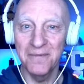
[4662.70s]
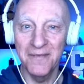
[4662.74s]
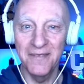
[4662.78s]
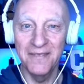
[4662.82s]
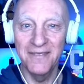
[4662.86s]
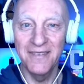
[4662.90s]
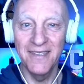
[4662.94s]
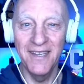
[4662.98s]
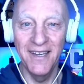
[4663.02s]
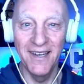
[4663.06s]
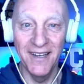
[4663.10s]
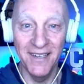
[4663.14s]

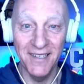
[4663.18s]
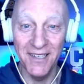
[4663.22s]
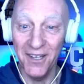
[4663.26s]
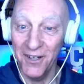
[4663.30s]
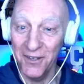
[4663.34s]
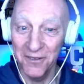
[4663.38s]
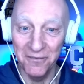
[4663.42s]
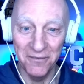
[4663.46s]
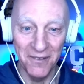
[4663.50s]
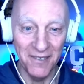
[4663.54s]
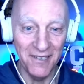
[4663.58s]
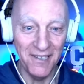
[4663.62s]
I
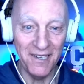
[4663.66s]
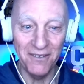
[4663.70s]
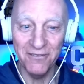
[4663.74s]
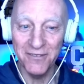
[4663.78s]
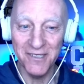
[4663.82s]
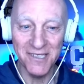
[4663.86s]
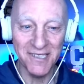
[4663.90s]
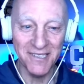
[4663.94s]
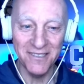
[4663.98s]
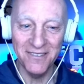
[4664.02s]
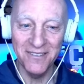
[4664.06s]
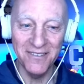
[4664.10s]
can't believe we're
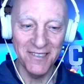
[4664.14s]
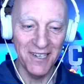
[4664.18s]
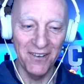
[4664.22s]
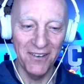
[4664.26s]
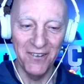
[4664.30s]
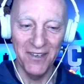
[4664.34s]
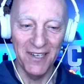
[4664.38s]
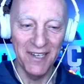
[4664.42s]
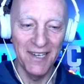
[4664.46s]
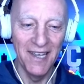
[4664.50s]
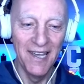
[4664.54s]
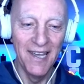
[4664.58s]
still
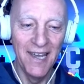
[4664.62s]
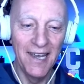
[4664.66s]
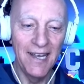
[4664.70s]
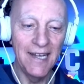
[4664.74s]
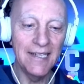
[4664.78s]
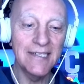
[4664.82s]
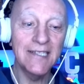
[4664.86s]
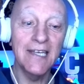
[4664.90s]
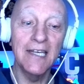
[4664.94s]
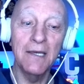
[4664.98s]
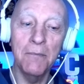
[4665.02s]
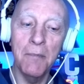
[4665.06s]
going.
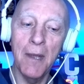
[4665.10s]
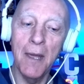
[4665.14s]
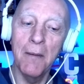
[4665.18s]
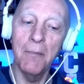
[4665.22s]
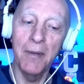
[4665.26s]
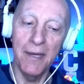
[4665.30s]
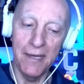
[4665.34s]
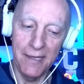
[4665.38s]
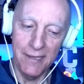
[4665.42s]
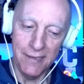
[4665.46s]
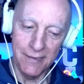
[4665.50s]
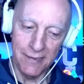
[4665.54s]
It's going to be a B,
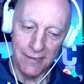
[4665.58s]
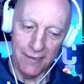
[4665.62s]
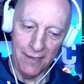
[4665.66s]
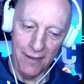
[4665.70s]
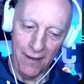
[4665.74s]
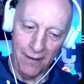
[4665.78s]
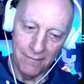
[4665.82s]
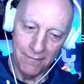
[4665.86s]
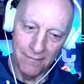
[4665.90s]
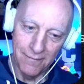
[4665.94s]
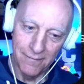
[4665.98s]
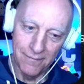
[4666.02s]
isn't
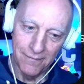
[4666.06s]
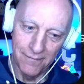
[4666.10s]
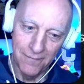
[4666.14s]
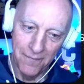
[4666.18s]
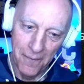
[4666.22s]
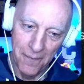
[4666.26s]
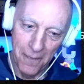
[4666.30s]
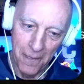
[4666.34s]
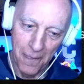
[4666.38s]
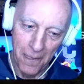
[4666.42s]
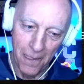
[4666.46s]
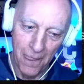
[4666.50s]
it?
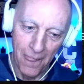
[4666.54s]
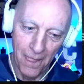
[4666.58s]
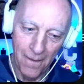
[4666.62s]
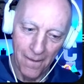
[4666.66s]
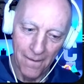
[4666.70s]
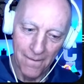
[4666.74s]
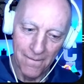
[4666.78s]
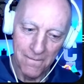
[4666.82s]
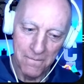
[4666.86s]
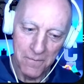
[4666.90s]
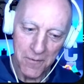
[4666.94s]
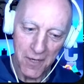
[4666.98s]

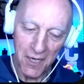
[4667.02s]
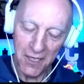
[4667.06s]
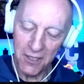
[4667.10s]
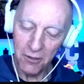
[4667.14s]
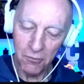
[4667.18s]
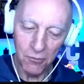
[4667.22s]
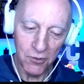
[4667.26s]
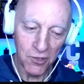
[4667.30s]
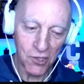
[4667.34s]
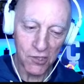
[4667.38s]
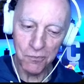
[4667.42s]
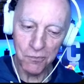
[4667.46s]
I don't
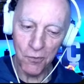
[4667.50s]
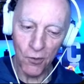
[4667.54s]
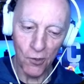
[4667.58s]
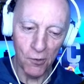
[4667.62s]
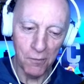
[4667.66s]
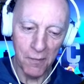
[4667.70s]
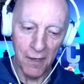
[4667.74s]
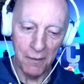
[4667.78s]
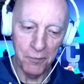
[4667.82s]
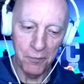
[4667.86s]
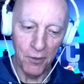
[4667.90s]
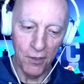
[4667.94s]
want to spoil
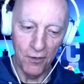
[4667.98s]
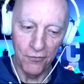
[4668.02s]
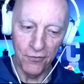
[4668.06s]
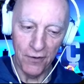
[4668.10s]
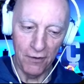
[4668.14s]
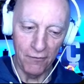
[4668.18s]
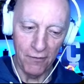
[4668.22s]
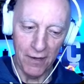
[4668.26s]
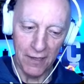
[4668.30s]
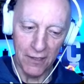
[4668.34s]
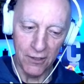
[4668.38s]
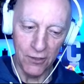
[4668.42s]
my
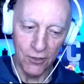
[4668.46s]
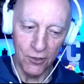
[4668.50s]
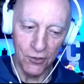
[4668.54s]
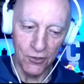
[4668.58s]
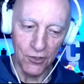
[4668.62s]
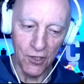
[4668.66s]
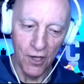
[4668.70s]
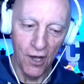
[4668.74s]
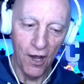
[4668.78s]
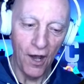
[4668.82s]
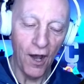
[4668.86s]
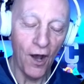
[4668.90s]
perfect record.
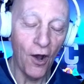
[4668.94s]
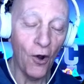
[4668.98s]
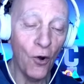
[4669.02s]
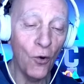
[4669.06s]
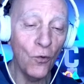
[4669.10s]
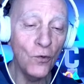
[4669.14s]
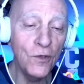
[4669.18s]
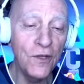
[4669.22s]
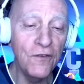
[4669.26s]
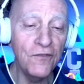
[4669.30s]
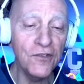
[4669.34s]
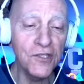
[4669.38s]
Oh,
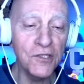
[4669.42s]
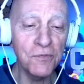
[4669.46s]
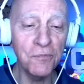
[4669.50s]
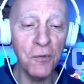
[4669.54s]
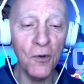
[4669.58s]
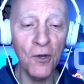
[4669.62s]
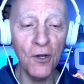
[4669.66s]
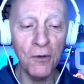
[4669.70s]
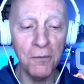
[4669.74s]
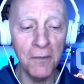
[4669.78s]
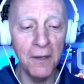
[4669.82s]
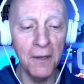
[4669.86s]
you've
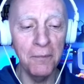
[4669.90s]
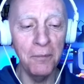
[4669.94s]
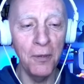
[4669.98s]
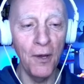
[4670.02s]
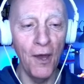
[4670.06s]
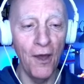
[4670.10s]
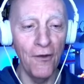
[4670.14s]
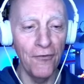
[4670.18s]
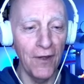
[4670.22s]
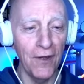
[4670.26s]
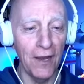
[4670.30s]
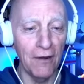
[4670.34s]
spoiled my
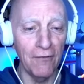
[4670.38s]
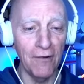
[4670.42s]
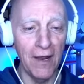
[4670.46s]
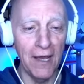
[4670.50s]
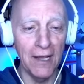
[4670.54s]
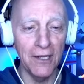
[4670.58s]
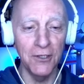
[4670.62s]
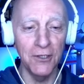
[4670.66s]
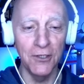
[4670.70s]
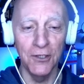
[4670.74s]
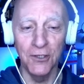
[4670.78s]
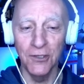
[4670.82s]
perfect
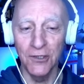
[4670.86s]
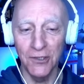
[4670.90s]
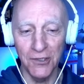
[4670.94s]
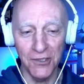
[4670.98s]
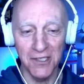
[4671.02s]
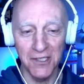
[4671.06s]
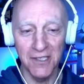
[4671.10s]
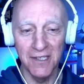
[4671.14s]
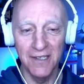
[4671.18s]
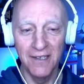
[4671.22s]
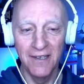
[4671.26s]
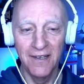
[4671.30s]
record.
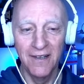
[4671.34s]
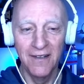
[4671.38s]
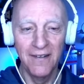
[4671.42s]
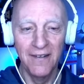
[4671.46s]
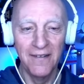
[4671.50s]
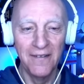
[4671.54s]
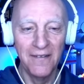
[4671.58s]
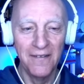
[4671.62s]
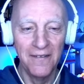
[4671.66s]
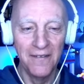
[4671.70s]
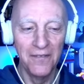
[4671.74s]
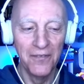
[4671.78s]

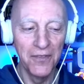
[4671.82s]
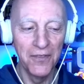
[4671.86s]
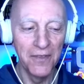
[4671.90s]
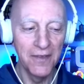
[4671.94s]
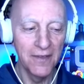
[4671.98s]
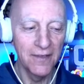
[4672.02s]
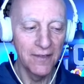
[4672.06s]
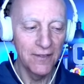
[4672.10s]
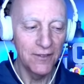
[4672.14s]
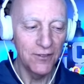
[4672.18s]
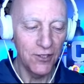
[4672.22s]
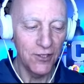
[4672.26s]

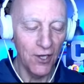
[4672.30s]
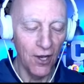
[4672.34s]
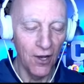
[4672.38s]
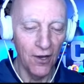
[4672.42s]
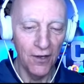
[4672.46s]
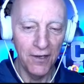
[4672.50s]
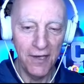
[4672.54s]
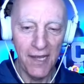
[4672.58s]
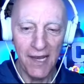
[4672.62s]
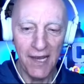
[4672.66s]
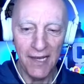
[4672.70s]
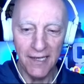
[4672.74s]

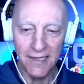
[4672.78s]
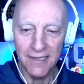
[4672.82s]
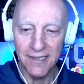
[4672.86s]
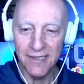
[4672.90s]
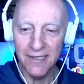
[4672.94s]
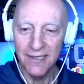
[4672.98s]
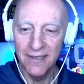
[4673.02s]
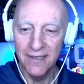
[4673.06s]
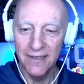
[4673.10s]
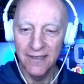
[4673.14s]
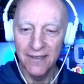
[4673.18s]
Darn it.